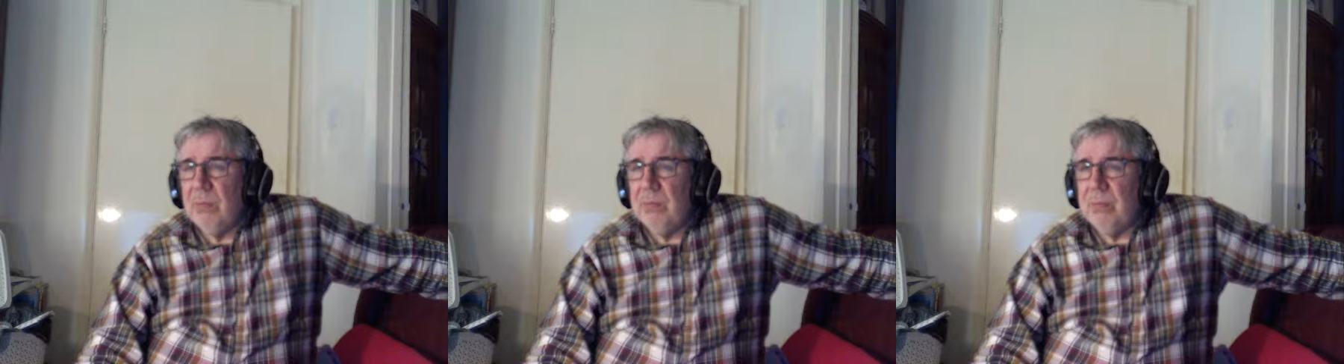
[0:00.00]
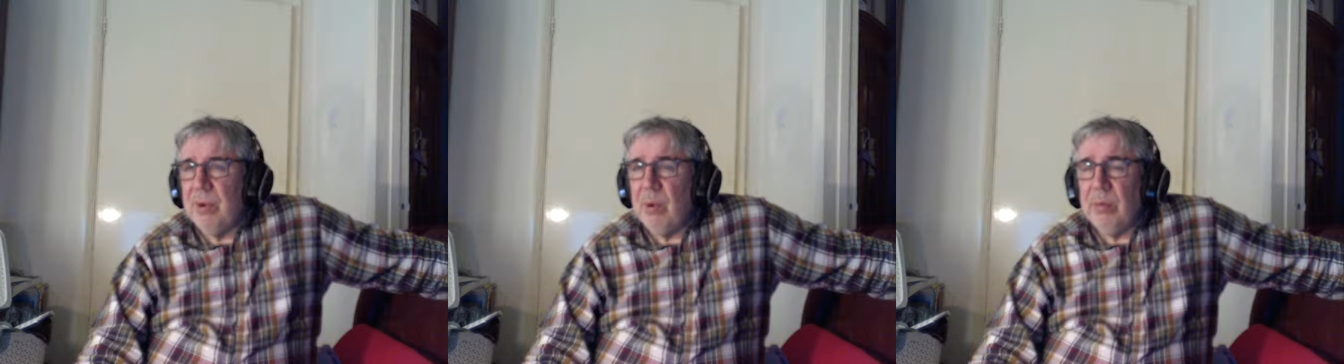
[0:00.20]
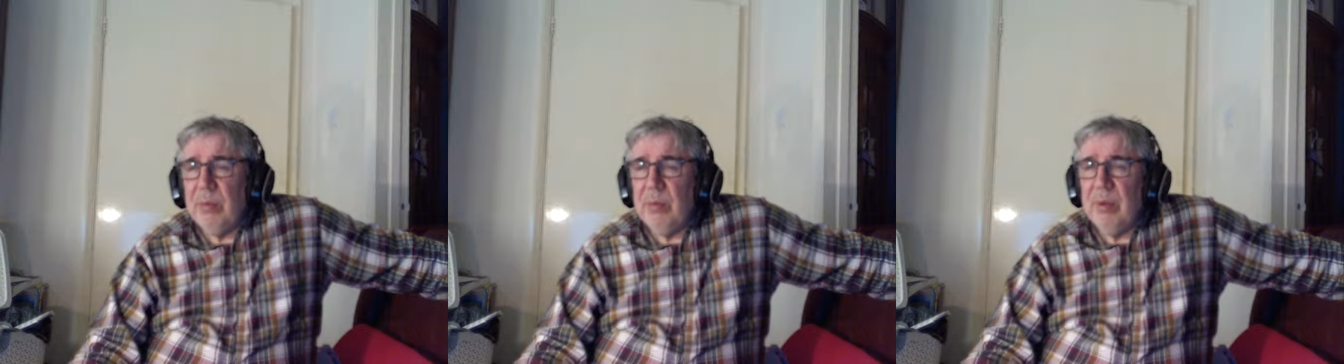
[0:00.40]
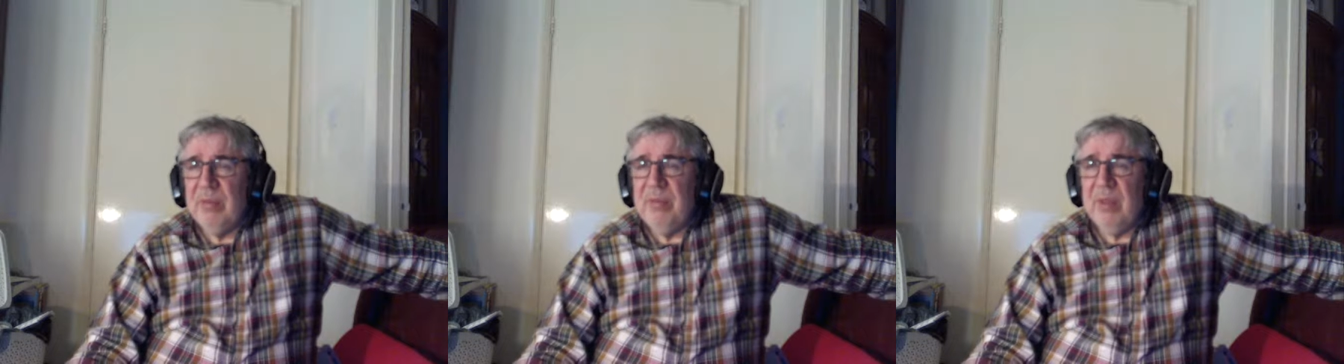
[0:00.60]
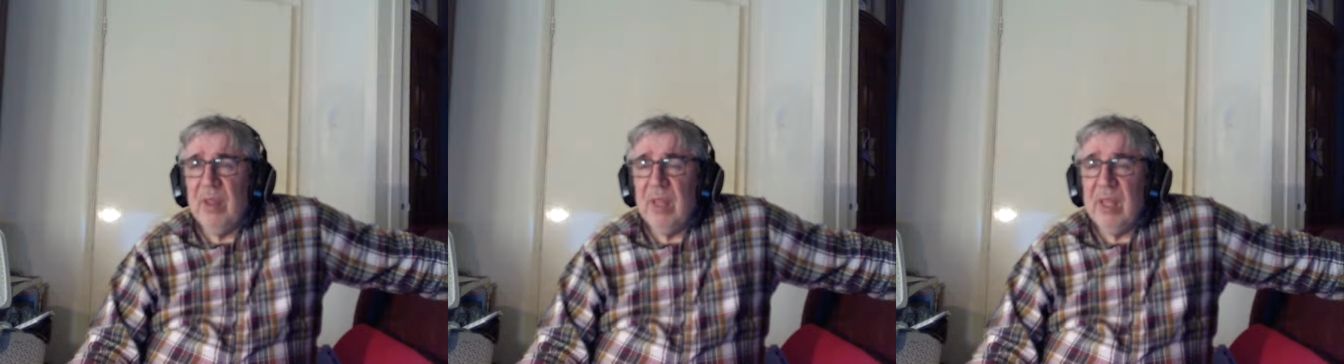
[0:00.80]
Probably
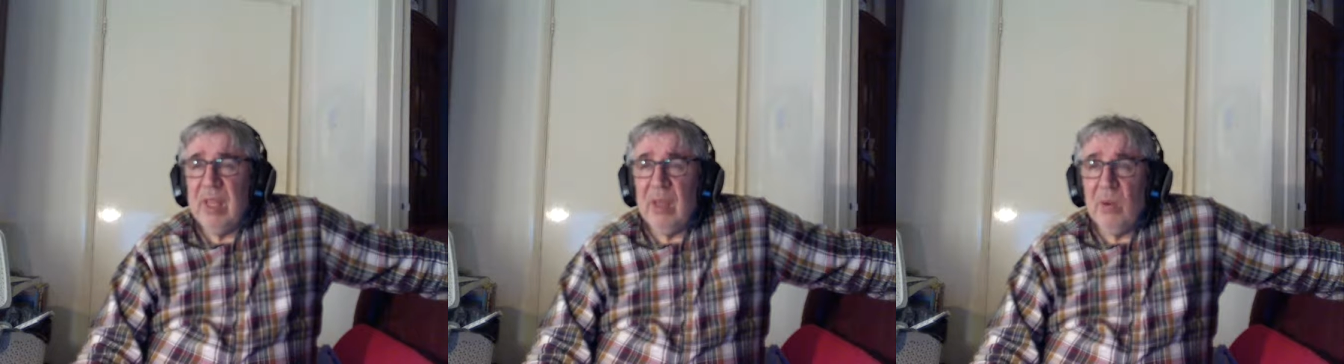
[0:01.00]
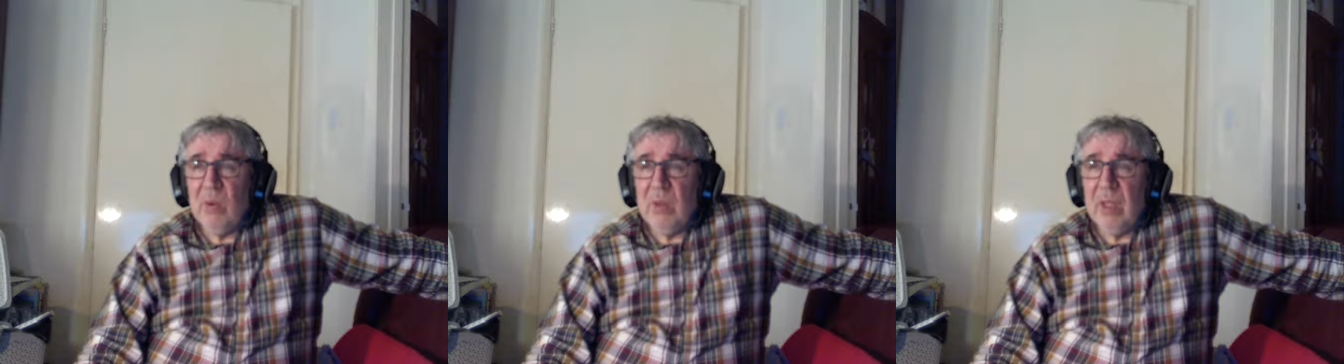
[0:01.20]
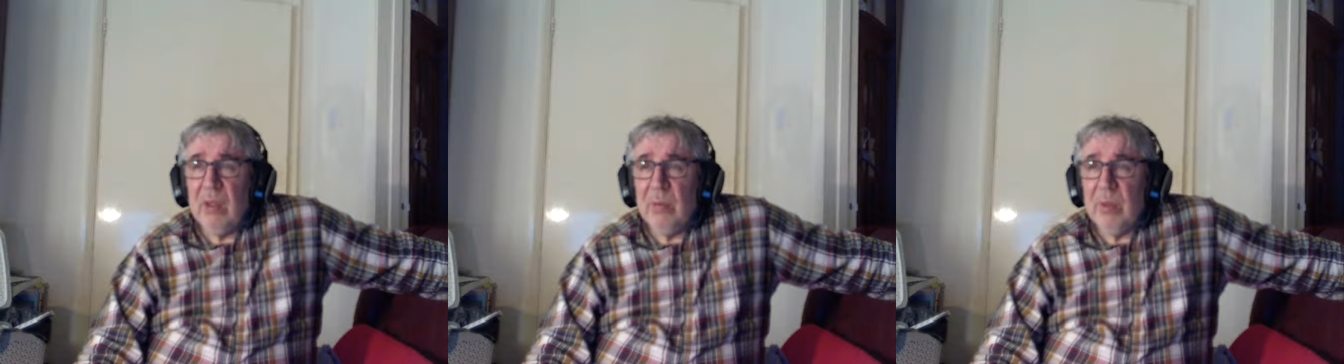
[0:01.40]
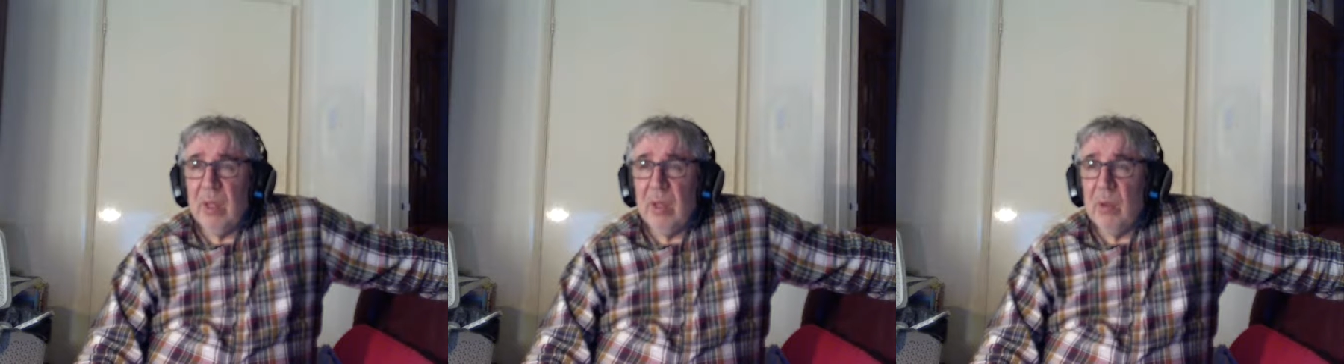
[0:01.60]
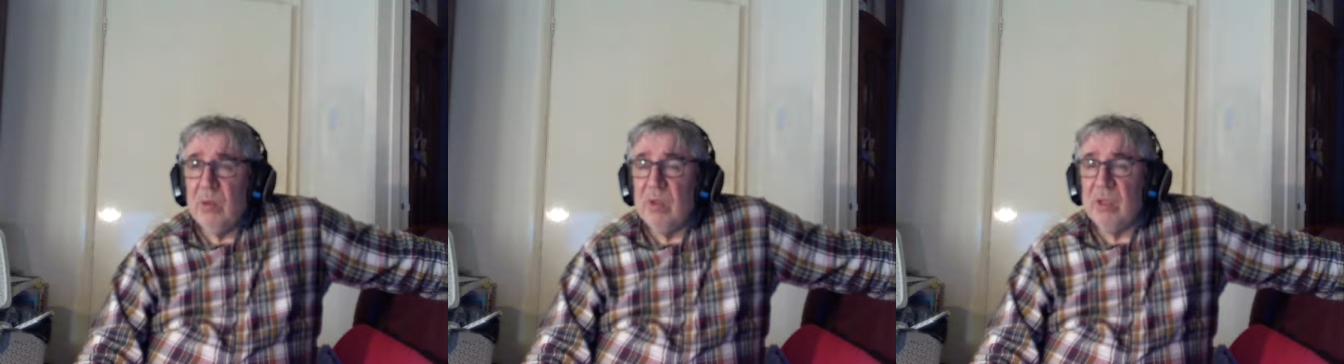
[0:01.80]
feeling guilty
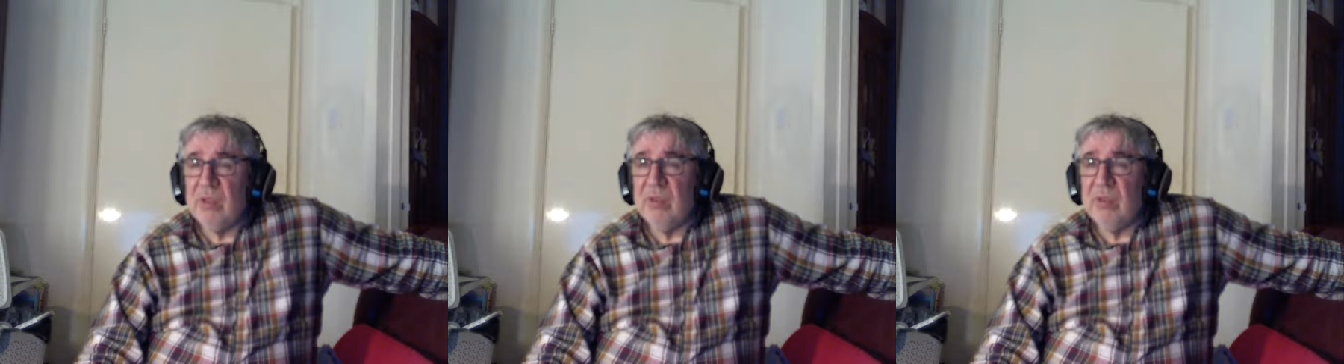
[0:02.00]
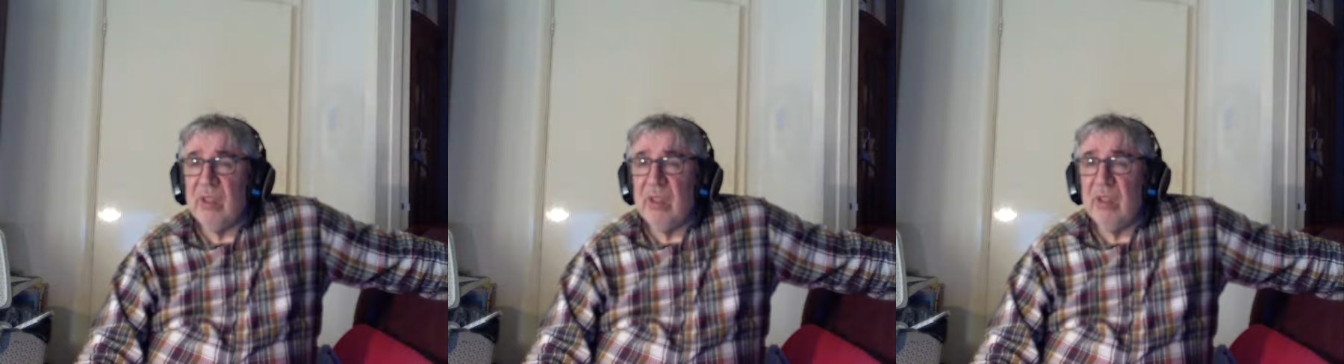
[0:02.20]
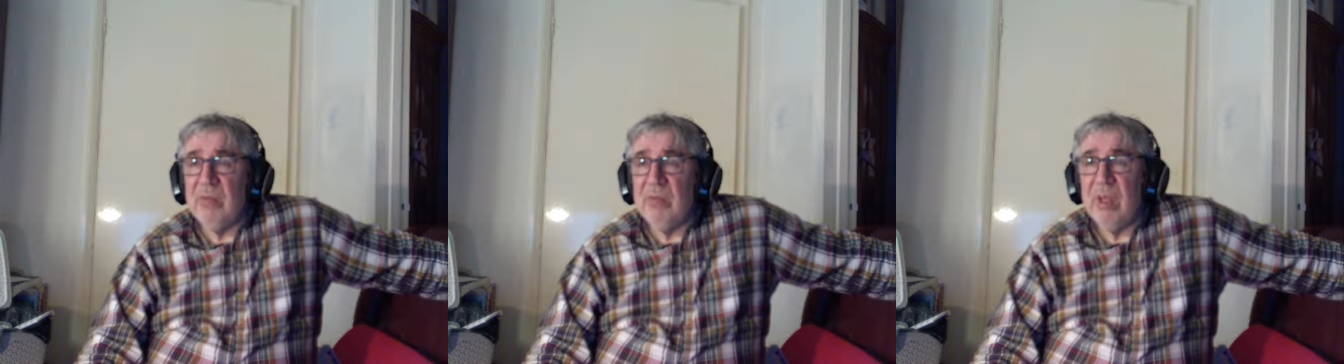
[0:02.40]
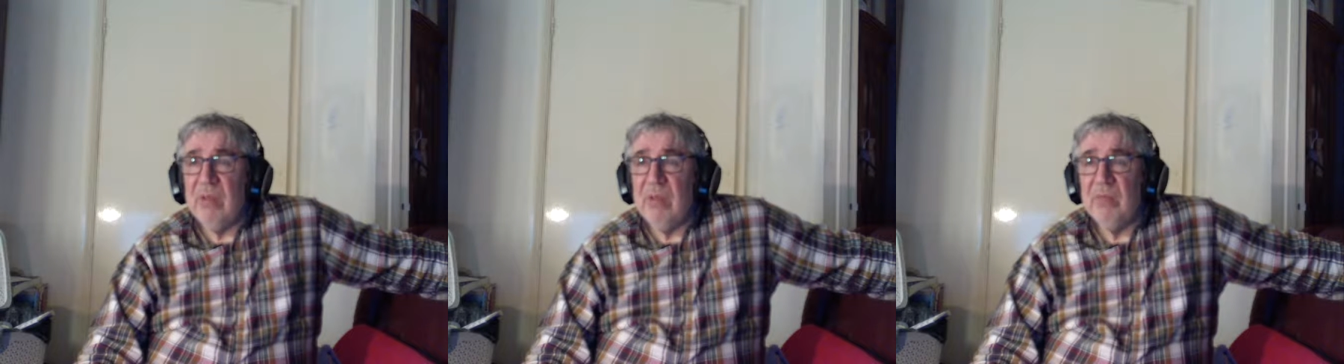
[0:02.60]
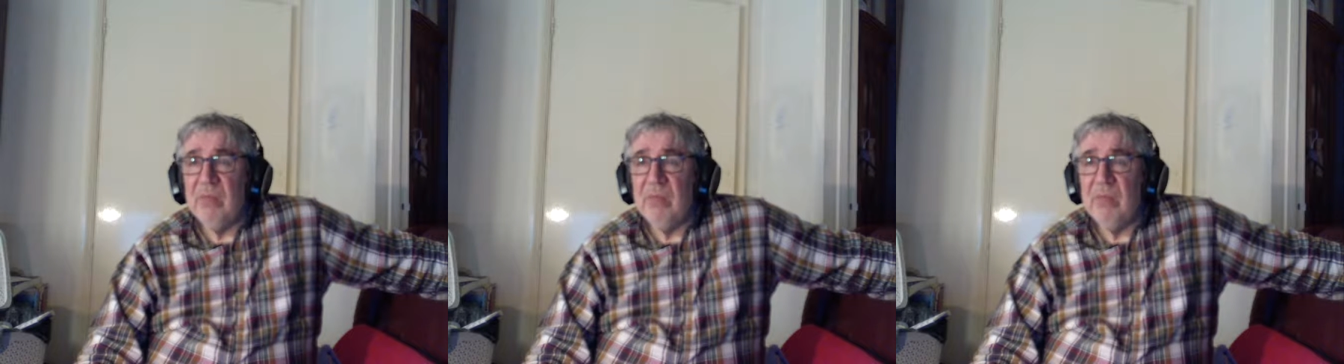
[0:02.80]
about how she's treating me.